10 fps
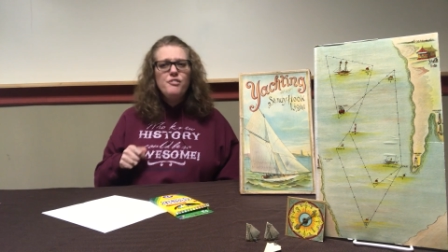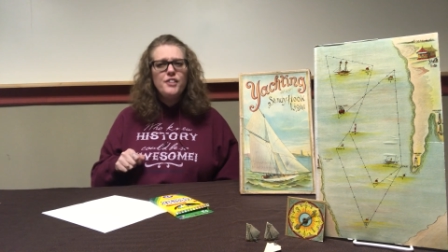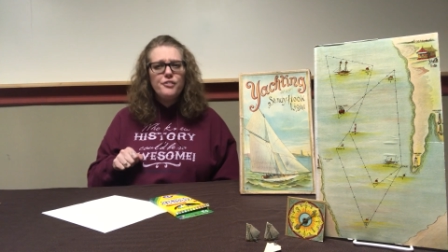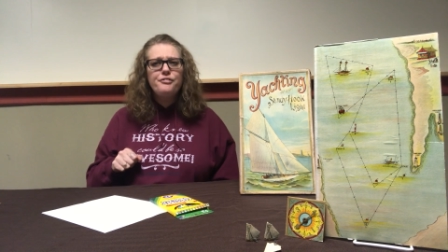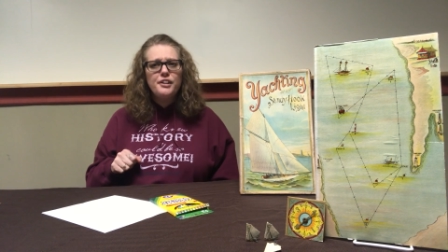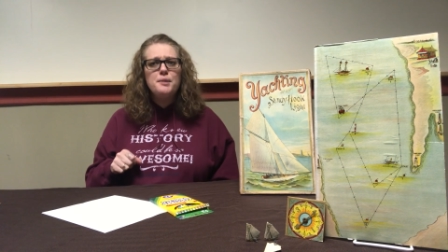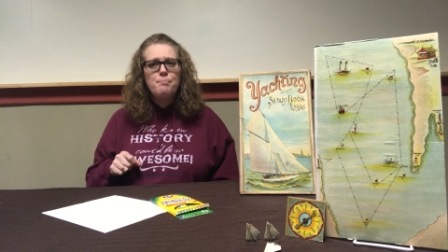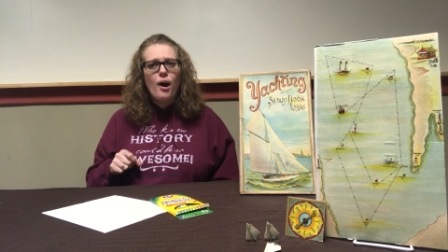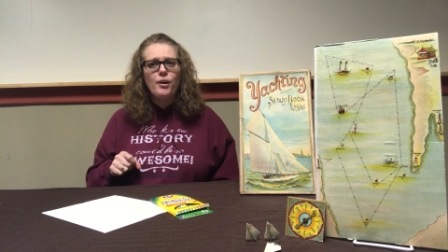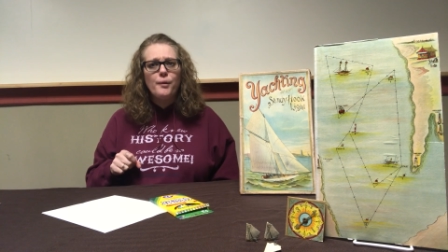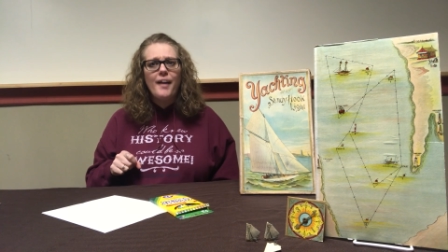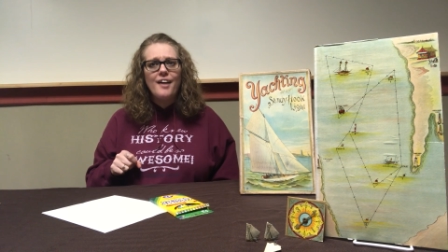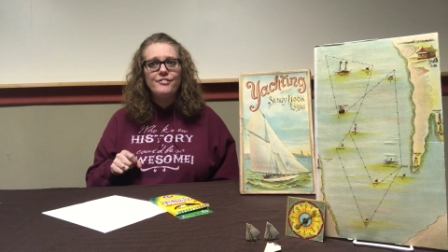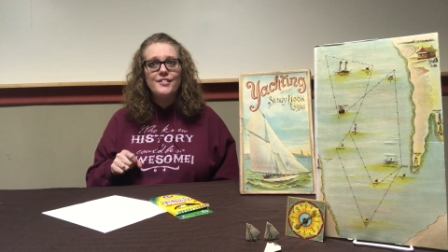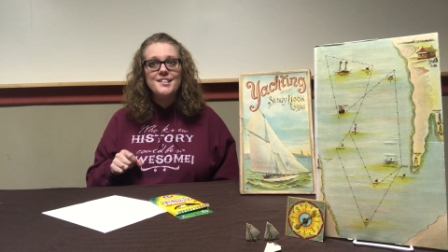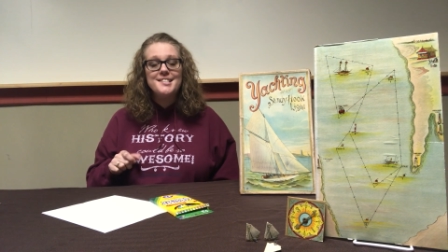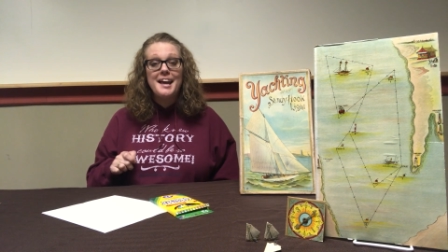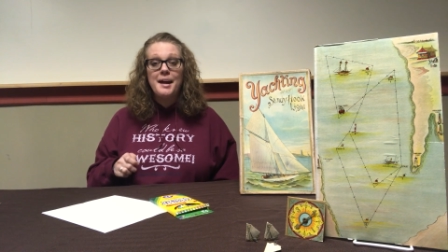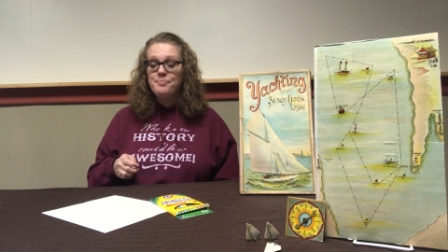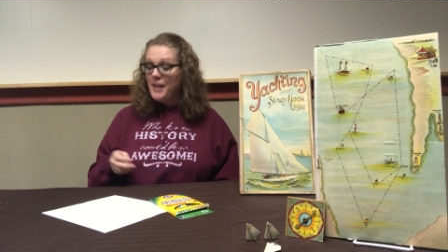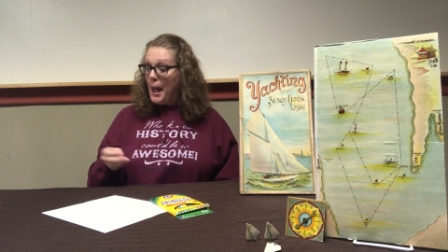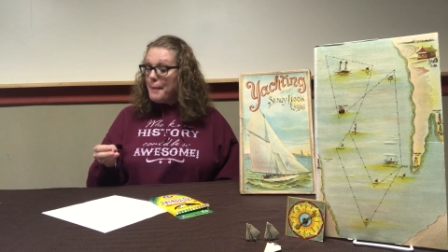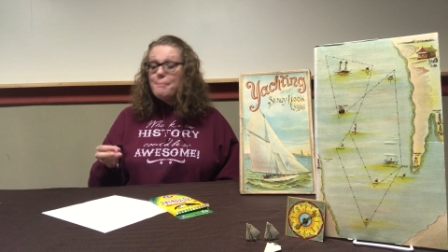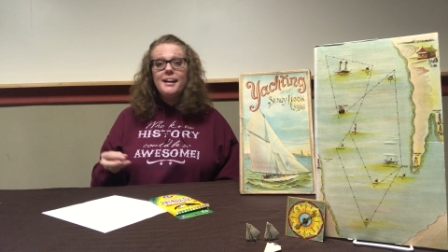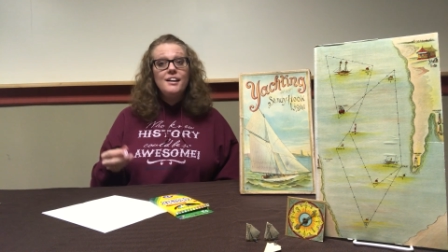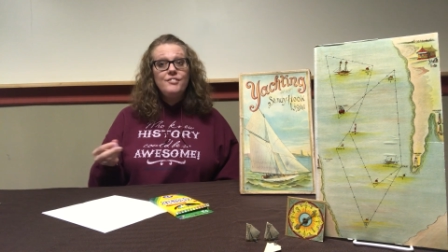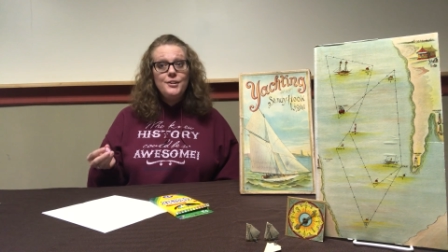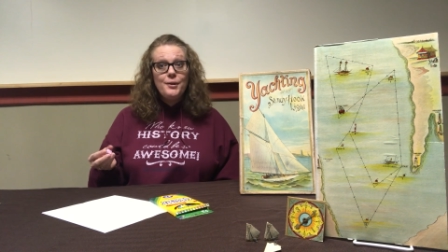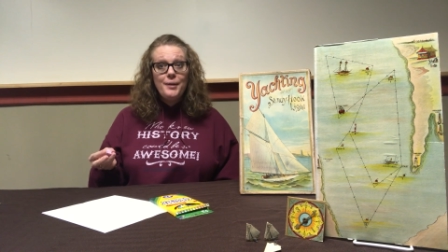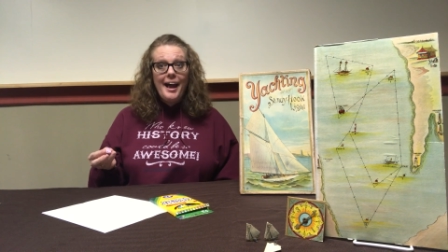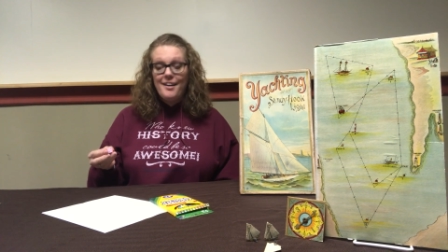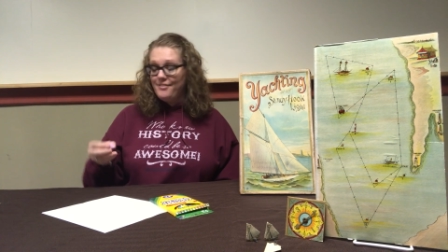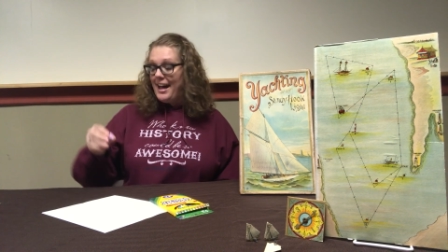feel free to borrow that for this game. But if you don't have